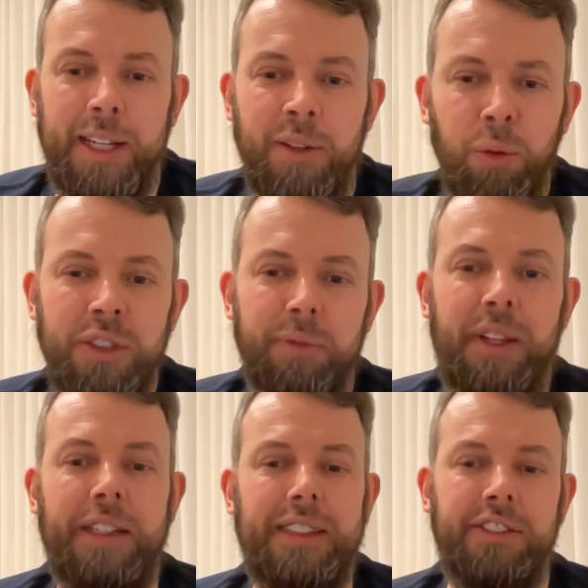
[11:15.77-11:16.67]
in order,
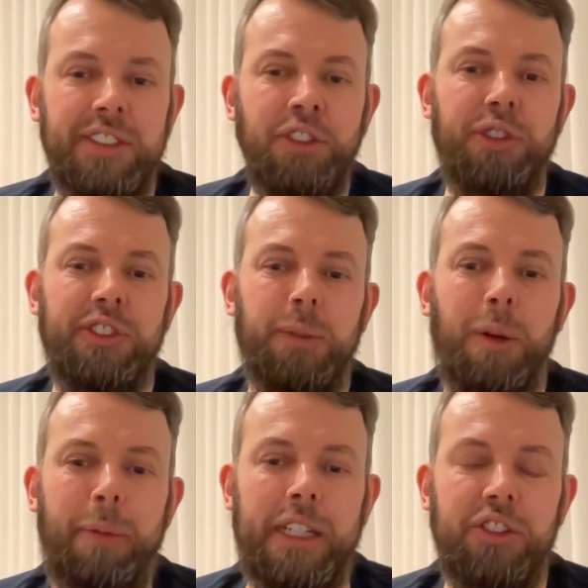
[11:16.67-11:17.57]
it's an interesting
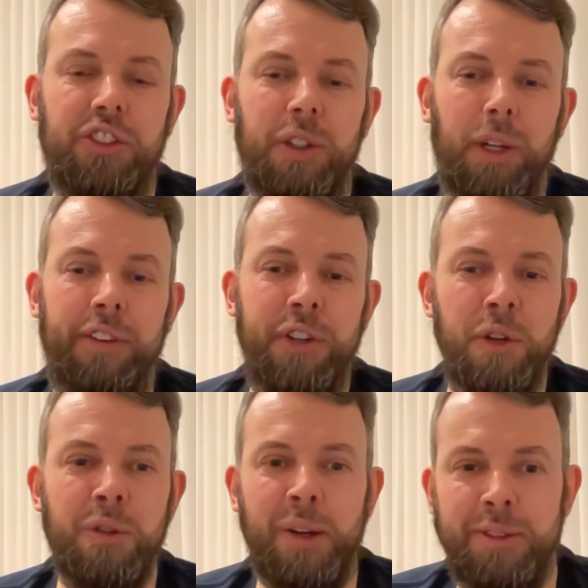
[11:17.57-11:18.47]
one, because if
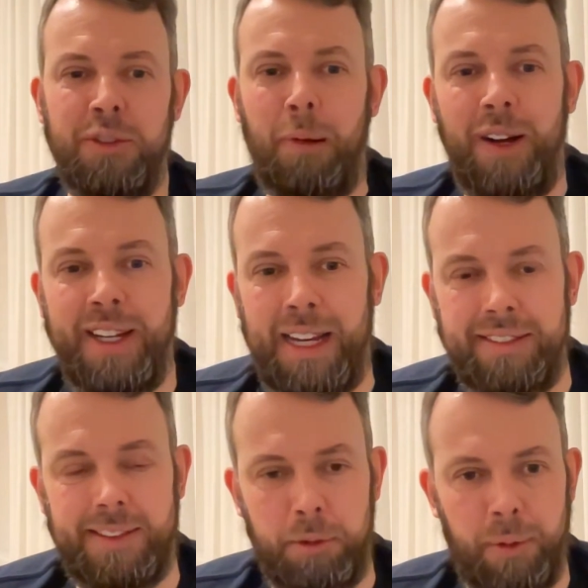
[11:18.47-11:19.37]
you're going to buy
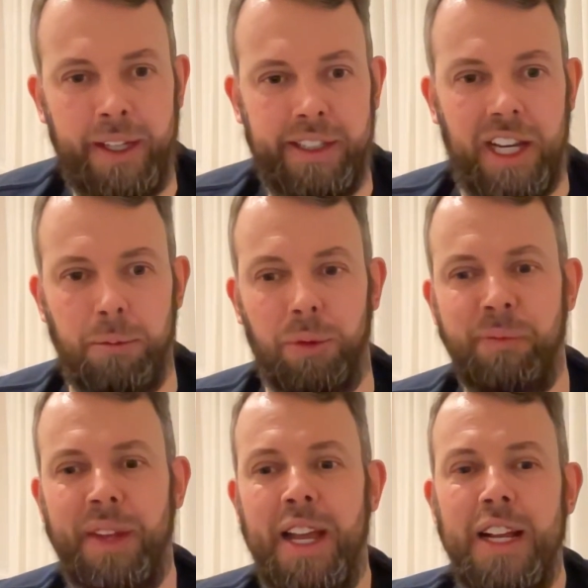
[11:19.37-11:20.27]
S W A cable,
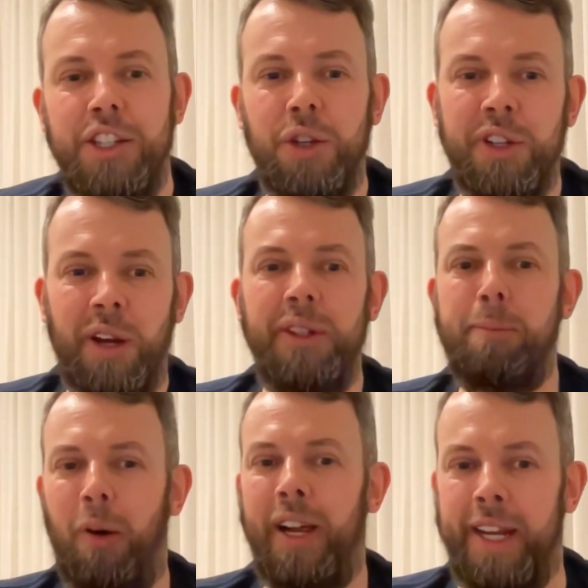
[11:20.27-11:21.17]
you can only
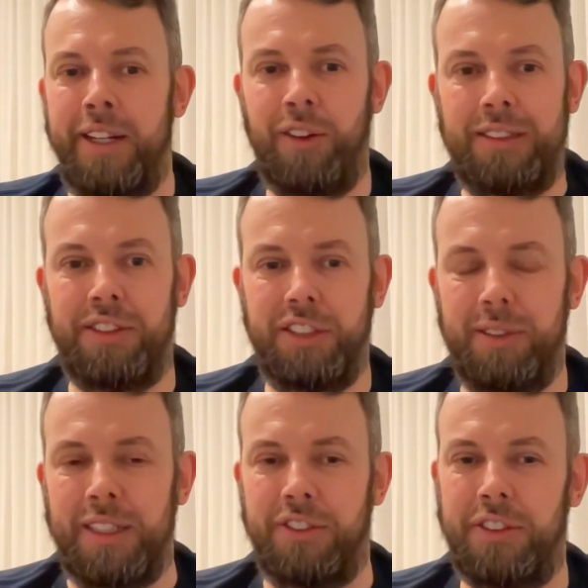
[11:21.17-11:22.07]
buy it in ninety
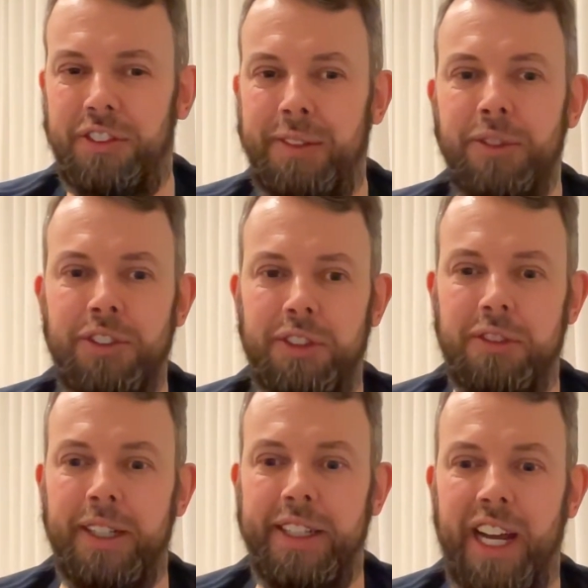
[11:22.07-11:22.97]
degrees. The seventy
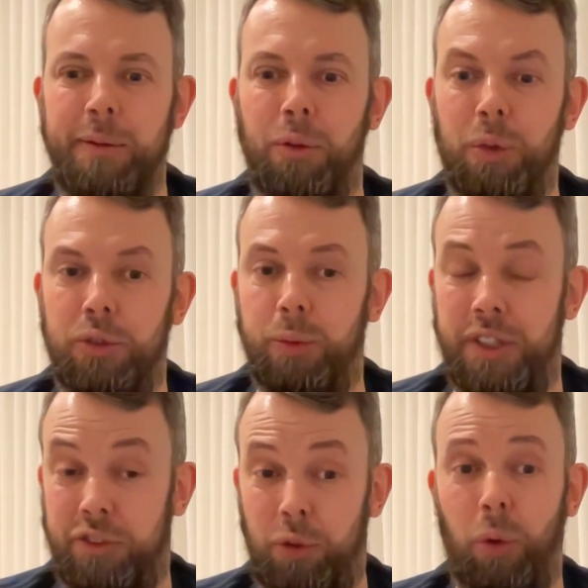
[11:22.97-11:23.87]
degree cable was
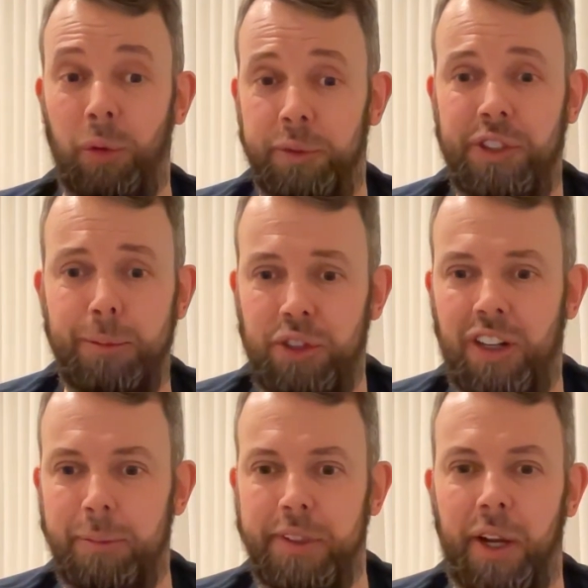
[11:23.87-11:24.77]
withdrawn some
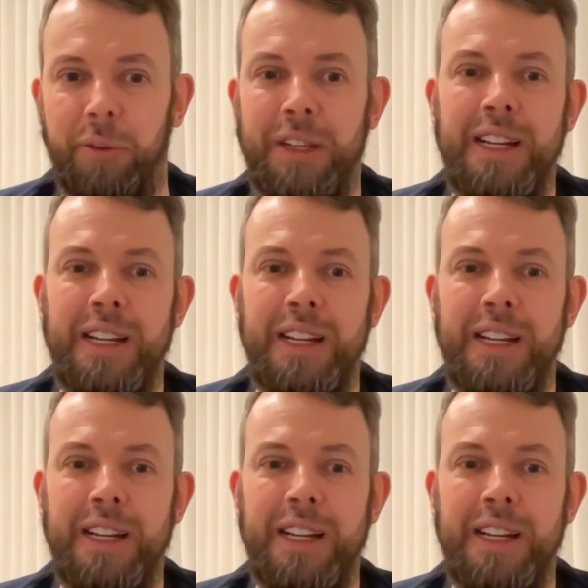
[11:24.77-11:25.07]
time ago.